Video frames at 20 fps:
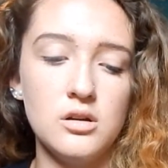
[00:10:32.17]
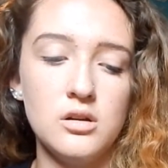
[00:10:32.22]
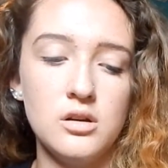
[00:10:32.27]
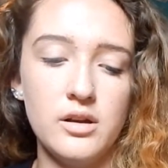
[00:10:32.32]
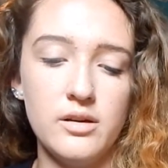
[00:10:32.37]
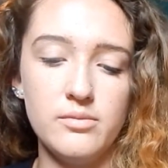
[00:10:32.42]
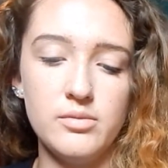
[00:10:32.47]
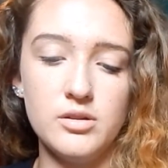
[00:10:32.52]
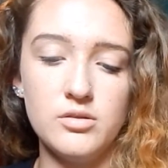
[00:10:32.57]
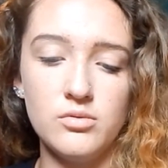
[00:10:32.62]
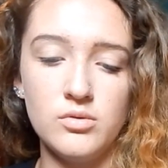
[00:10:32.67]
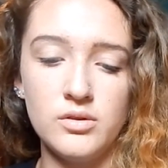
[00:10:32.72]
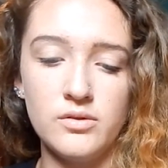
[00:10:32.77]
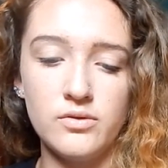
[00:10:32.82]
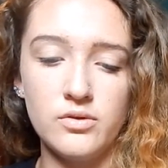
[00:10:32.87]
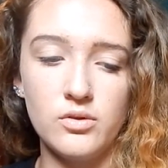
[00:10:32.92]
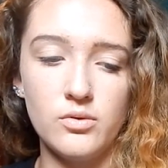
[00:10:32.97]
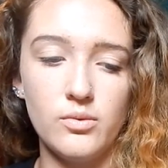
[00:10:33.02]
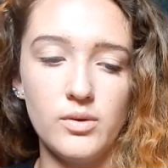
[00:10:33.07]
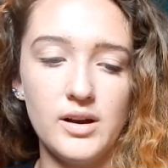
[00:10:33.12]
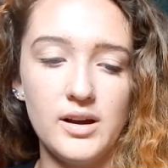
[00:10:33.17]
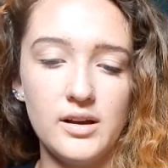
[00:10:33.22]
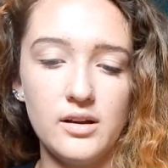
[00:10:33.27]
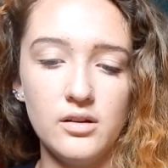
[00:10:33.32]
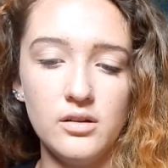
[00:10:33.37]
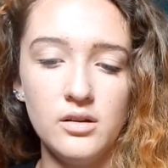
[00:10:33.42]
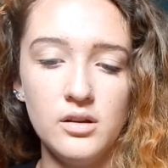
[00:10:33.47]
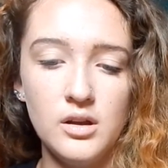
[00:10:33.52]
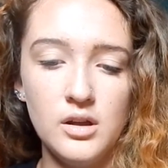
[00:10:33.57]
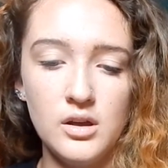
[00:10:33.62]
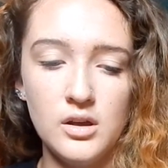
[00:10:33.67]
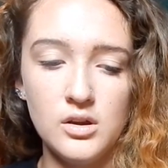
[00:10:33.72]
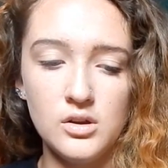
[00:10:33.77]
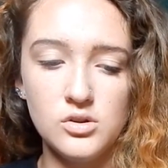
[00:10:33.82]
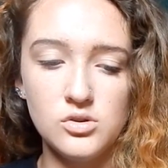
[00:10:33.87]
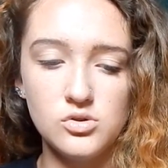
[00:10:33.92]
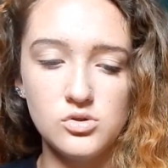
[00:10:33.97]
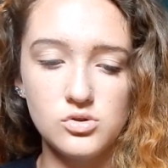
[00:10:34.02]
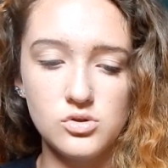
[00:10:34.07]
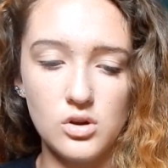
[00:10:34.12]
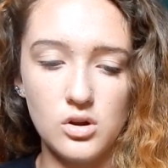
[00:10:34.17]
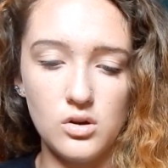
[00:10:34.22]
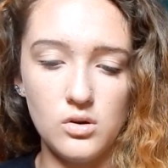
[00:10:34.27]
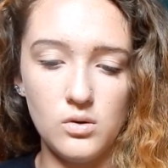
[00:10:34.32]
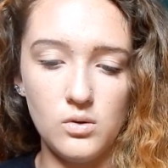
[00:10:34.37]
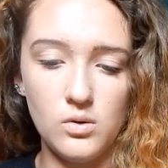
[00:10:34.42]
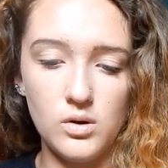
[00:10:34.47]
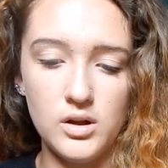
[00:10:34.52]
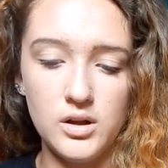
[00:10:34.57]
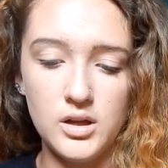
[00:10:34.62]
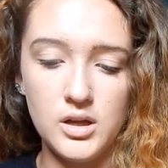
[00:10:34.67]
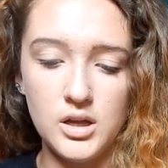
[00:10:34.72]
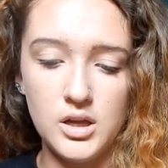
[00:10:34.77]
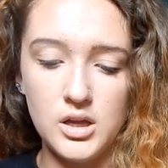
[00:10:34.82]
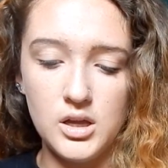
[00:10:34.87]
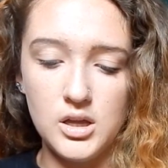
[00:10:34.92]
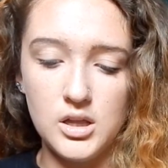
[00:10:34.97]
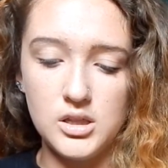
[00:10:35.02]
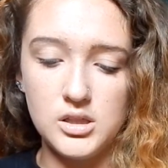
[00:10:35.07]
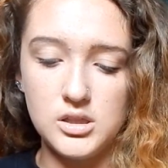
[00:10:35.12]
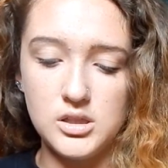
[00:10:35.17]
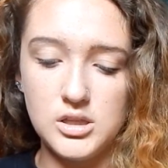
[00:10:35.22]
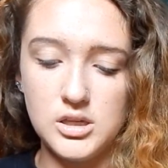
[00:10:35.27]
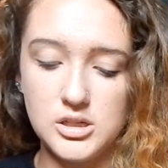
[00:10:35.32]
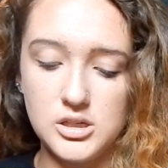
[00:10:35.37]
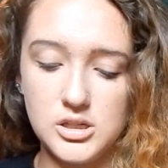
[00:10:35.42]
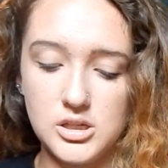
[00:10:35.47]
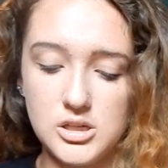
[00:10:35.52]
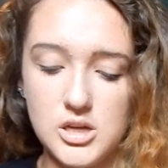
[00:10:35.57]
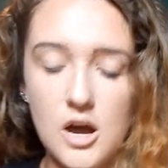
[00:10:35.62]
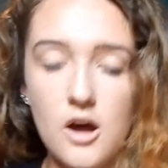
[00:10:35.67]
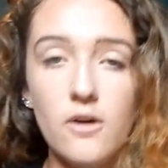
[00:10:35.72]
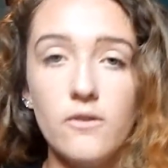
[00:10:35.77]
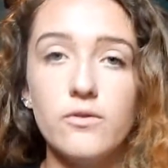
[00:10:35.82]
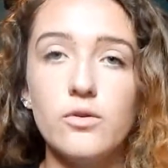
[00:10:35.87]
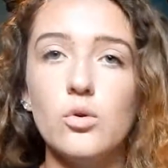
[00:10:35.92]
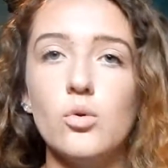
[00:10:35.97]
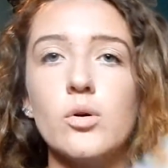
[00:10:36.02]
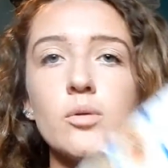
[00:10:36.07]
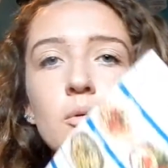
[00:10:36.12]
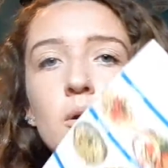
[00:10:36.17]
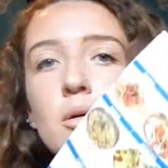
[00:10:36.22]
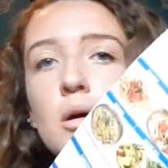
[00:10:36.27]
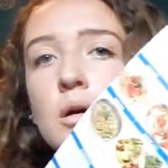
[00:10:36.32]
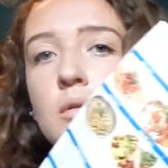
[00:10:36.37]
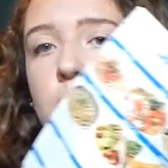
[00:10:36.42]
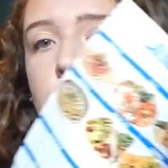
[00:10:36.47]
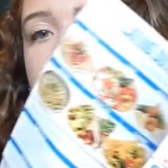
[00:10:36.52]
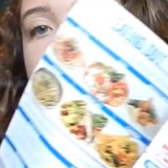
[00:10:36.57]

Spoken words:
I've been one for a while, so this is helpful when mom's